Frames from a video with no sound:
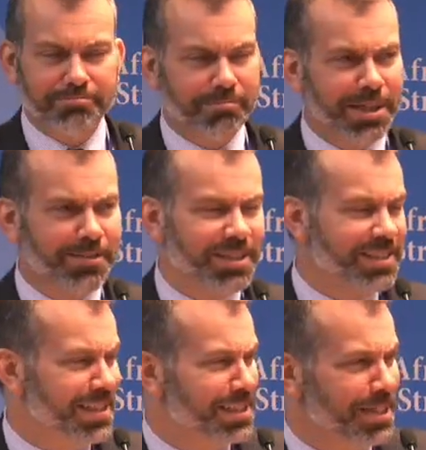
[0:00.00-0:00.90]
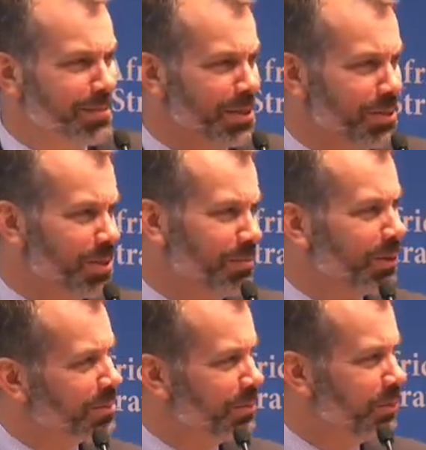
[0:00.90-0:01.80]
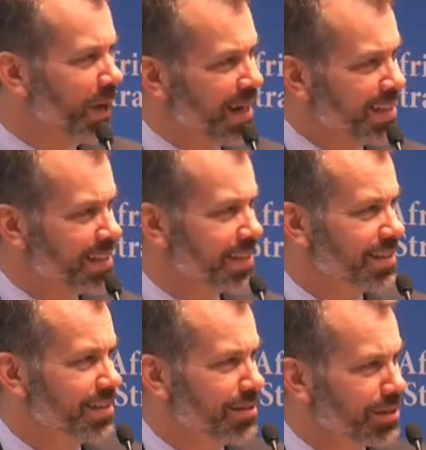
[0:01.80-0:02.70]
many of these things can be used in multiple ways.